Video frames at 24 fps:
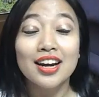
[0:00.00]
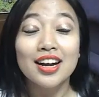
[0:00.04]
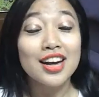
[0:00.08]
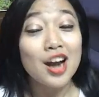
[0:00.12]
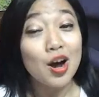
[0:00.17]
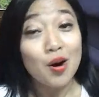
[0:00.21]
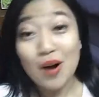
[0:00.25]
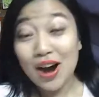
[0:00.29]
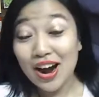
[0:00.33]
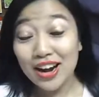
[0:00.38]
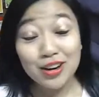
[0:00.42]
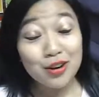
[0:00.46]

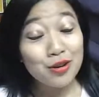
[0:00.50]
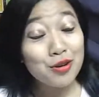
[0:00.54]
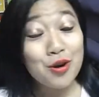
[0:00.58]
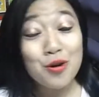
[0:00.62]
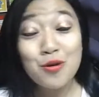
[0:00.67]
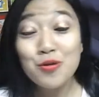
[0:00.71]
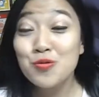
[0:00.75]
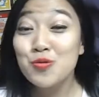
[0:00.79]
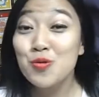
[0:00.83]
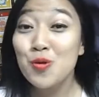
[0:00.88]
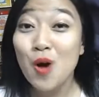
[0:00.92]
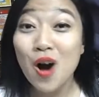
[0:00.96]
Now, I don't
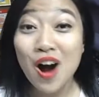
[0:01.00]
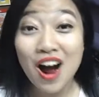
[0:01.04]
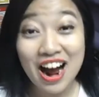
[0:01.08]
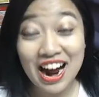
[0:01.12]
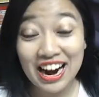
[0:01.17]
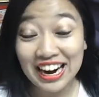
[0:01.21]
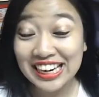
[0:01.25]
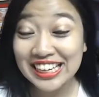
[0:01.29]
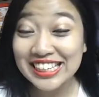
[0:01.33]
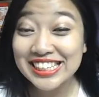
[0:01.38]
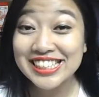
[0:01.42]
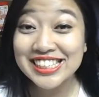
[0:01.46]
know
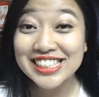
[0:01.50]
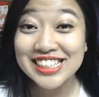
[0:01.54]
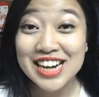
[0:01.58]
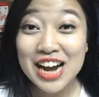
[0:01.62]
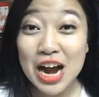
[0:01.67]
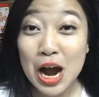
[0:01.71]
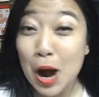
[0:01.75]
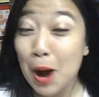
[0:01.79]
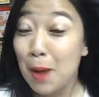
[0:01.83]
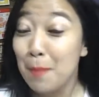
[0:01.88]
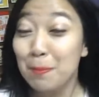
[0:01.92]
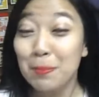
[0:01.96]
why,
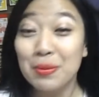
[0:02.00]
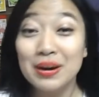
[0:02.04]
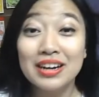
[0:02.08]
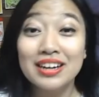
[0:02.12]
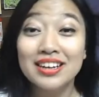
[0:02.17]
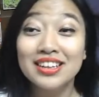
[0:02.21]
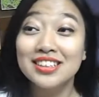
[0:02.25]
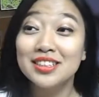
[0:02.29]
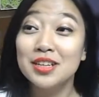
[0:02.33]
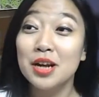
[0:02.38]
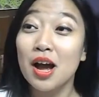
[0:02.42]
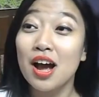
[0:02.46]

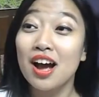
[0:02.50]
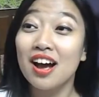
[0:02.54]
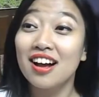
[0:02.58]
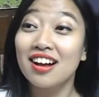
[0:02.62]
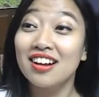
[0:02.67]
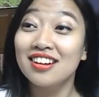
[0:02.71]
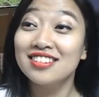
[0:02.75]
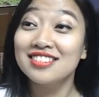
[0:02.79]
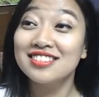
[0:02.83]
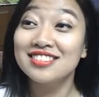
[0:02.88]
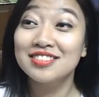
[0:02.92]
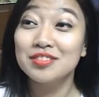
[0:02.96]
but
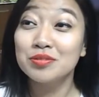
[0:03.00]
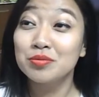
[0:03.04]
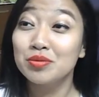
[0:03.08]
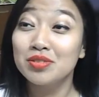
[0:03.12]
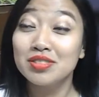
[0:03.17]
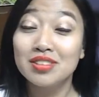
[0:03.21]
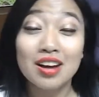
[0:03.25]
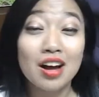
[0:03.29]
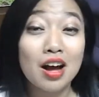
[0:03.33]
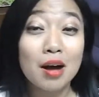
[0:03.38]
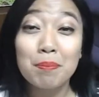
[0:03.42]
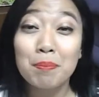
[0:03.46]

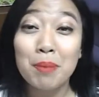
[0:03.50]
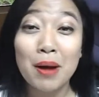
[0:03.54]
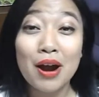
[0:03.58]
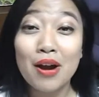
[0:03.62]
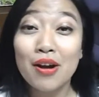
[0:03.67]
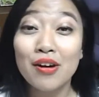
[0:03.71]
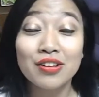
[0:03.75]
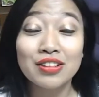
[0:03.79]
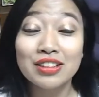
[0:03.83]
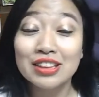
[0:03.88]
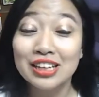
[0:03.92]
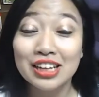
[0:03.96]

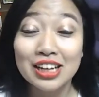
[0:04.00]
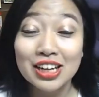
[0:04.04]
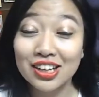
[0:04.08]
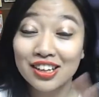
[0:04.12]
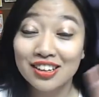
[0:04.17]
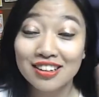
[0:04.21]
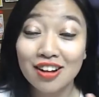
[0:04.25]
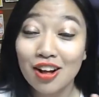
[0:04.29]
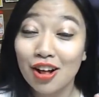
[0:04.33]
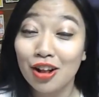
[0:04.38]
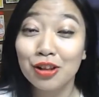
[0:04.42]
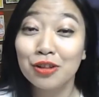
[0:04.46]

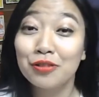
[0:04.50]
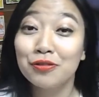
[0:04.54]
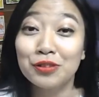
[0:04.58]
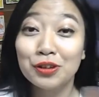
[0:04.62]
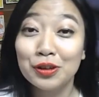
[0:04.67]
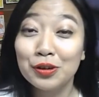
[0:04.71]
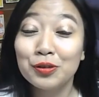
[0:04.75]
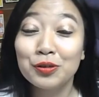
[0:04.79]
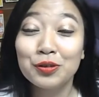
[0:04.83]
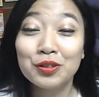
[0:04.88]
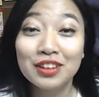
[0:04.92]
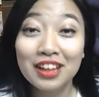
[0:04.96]
apparently all of
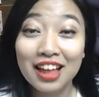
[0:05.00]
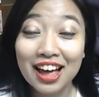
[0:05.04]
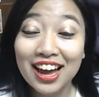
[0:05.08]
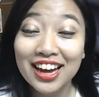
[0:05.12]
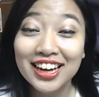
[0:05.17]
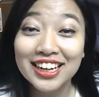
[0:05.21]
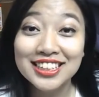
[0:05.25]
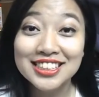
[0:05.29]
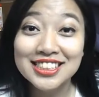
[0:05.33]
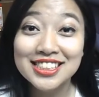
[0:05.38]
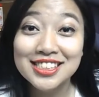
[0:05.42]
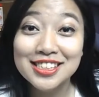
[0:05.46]
you
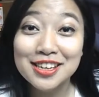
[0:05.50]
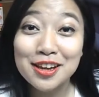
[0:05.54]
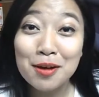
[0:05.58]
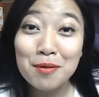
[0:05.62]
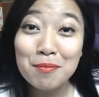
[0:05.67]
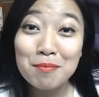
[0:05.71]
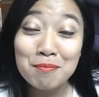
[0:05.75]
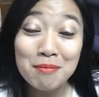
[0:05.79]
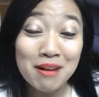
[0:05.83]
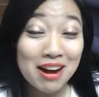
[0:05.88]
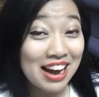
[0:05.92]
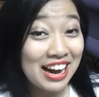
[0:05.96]
liked
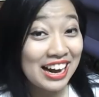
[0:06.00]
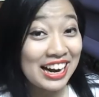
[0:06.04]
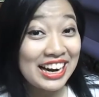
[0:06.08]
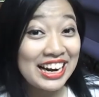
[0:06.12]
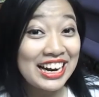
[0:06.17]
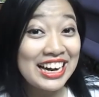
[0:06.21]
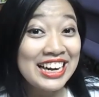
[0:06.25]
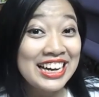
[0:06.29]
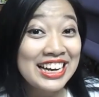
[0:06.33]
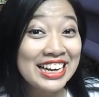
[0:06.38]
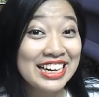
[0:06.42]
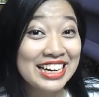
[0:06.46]

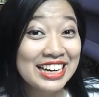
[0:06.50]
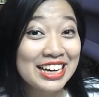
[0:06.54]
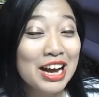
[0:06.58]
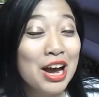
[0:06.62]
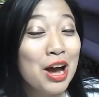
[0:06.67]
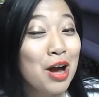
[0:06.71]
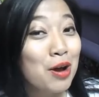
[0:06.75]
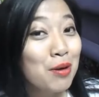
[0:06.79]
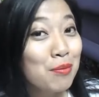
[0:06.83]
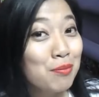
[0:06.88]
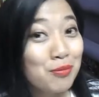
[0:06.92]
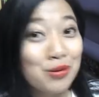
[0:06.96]
my
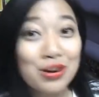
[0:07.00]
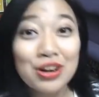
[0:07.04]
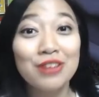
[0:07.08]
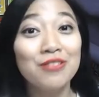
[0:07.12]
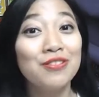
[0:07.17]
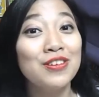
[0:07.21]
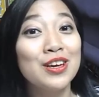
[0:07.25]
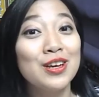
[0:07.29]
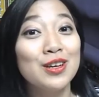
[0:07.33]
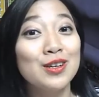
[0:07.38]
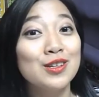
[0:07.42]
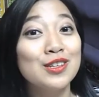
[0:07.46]

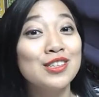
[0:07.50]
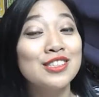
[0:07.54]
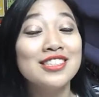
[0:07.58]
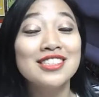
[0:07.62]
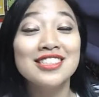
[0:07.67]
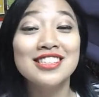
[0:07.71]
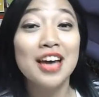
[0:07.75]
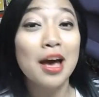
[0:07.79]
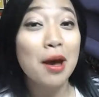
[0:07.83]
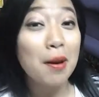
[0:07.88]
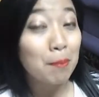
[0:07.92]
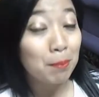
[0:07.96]

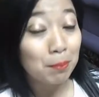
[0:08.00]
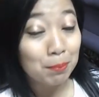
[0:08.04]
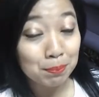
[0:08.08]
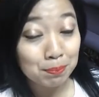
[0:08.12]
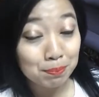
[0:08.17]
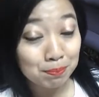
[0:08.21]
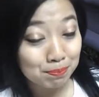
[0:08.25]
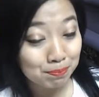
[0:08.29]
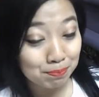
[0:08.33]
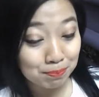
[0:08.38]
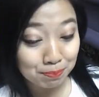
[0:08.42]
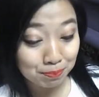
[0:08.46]
previous
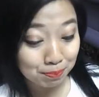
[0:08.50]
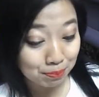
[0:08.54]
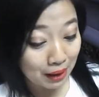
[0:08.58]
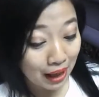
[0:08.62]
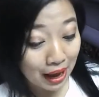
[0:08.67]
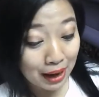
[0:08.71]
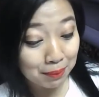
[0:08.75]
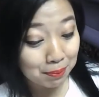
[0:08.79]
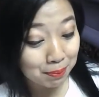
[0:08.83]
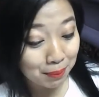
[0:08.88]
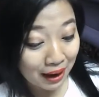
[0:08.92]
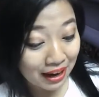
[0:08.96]

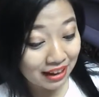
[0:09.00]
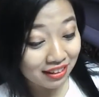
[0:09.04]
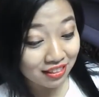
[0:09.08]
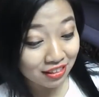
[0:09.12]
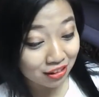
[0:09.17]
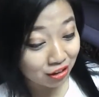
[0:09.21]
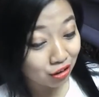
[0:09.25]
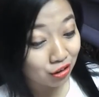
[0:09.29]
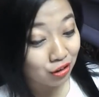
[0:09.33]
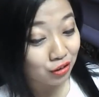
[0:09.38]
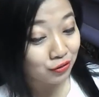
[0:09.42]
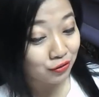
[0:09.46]
Black
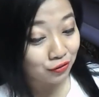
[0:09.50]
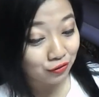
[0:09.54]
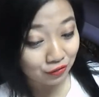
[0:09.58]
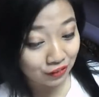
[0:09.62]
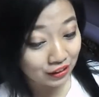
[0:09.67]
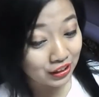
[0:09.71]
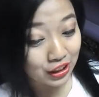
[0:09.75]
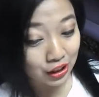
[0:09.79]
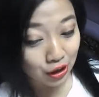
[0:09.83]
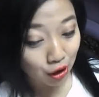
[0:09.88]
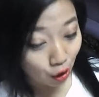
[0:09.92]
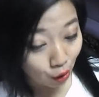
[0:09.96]
Panther
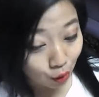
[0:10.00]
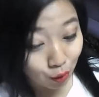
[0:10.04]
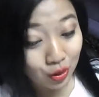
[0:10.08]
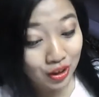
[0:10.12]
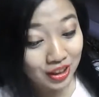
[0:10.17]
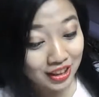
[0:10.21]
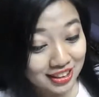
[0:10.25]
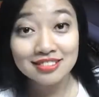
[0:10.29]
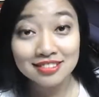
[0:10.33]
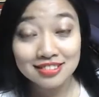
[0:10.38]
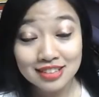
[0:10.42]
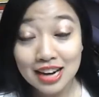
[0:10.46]
video,
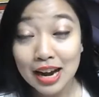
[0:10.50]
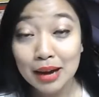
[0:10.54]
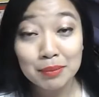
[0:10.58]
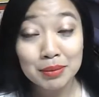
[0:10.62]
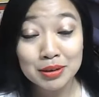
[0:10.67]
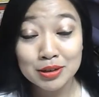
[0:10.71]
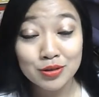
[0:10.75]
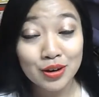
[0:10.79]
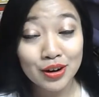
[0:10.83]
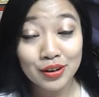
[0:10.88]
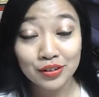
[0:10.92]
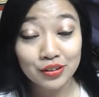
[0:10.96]
I
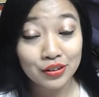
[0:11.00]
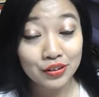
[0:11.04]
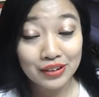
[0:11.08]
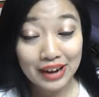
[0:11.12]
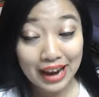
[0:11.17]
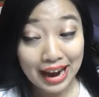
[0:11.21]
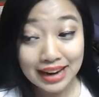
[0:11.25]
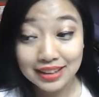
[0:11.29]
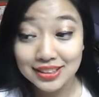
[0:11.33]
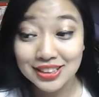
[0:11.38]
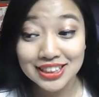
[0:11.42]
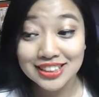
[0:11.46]
mean trailer
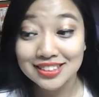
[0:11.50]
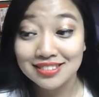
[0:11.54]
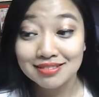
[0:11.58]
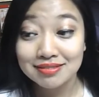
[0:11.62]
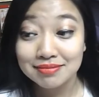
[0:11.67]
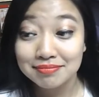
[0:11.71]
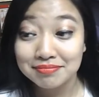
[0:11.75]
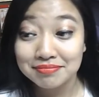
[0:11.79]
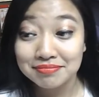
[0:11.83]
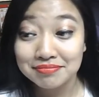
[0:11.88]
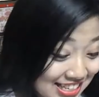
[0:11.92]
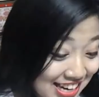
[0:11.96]
reaction.
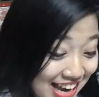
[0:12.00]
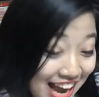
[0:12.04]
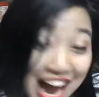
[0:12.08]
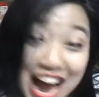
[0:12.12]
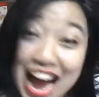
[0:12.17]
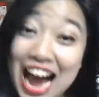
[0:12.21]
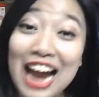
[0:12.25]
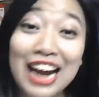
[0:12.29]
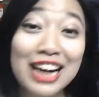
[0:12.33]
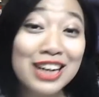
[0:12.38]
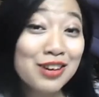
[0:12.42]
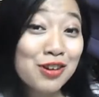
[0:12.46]

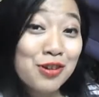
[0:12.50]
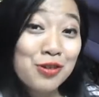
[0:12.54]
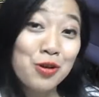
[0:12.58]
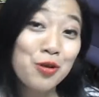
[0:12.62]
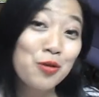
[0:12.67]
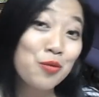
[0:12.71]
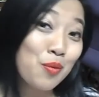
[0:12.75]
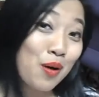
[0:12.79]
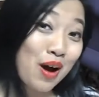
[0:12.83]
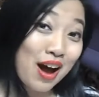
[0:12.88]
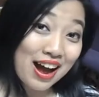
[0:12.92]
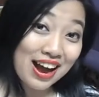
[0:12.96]
I don't
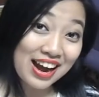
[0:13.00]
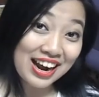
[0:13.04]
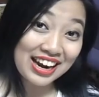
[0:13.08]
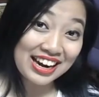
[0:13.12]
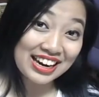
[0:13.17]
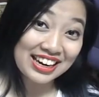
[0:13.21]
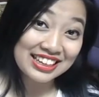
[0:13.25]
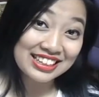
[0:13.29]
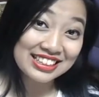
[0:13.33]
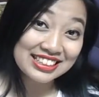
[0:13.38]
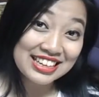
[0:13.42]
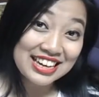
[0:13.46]
know
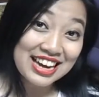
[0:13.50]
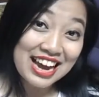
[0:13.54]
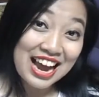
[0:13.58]
why.